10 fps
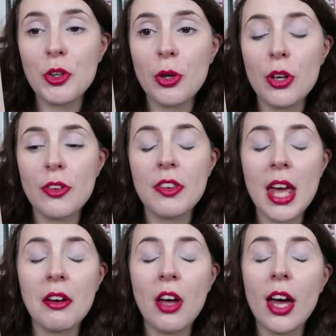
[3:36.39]
you'll know that
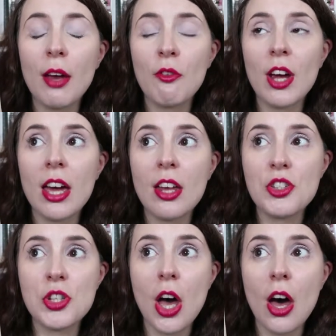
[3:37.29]
then I
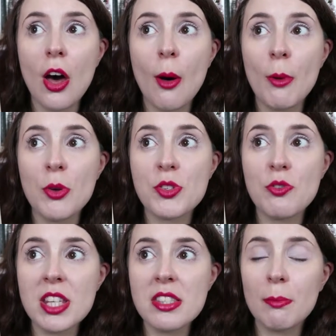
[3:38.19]
read her most
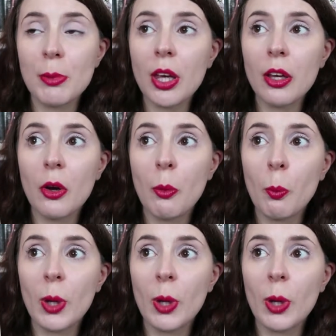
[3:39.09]
recent book,